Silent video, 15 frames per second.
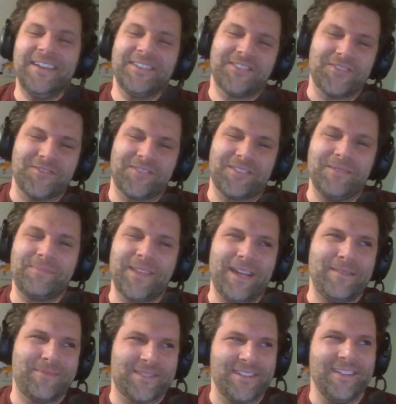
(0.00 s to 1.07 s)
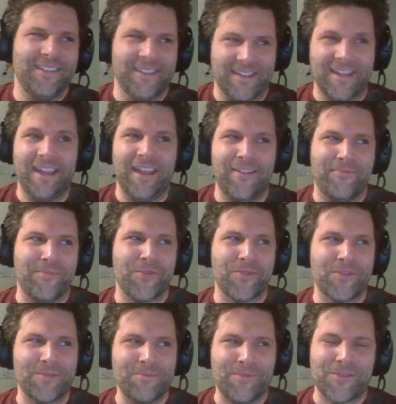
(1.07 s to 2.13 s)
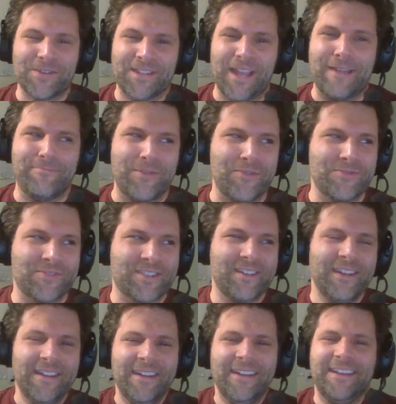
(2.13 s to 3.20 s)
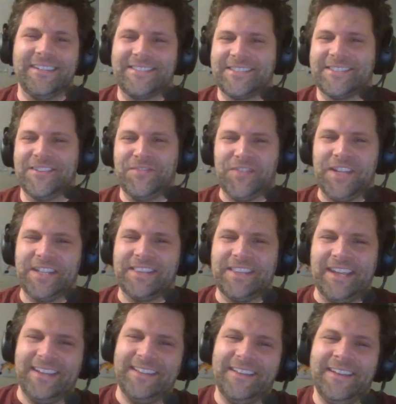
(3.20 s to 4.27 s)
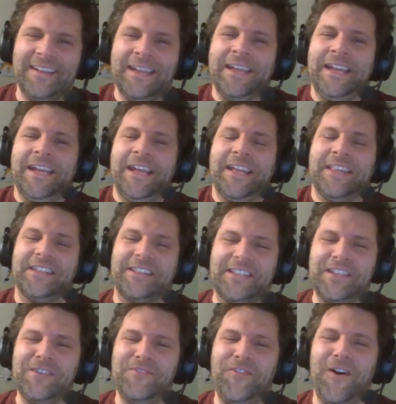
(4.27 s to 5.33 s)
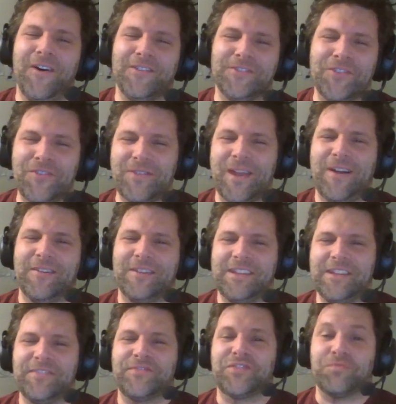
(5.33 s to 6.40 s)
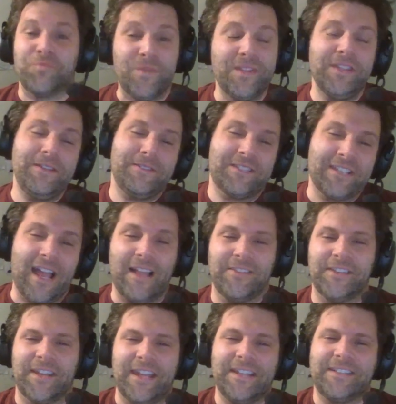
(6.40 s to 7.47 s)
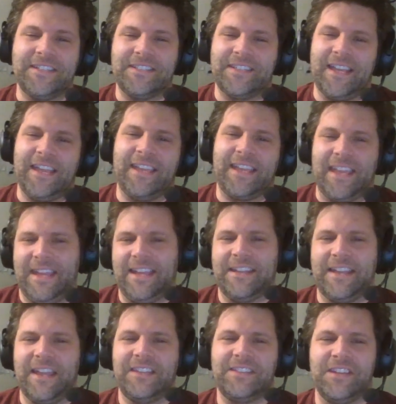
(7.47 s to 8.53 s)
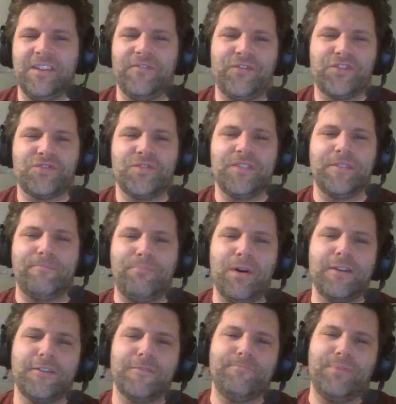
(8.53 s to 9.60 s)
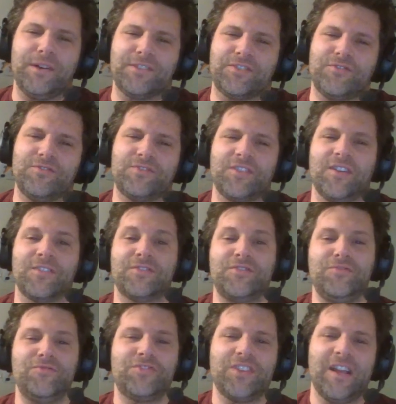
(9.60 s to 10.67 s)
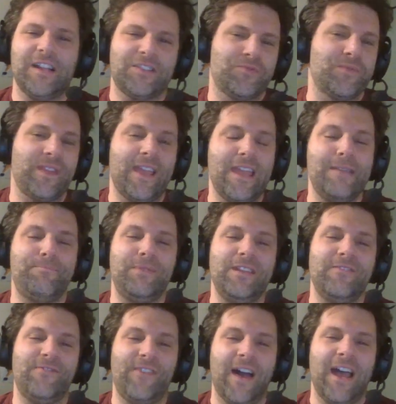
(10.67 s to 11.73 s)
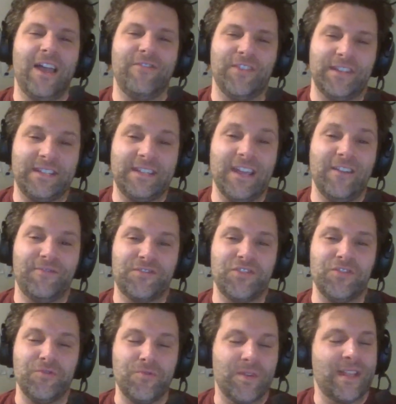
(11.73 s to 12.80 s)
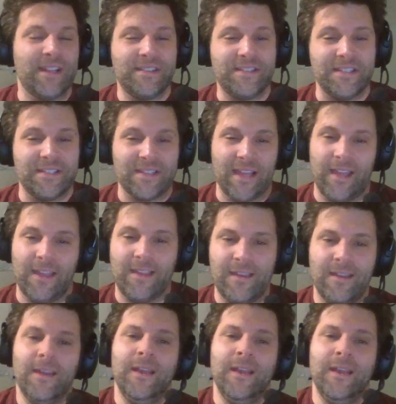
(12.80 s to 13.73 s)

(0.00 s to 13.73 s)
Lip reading: So sometimes, like, I have more typos and stuff like that. The default loadout gives really solid anti-tank and anti-infantry. The bunker busters are 2 shots with AP5 and Dev 2 and anti-tank.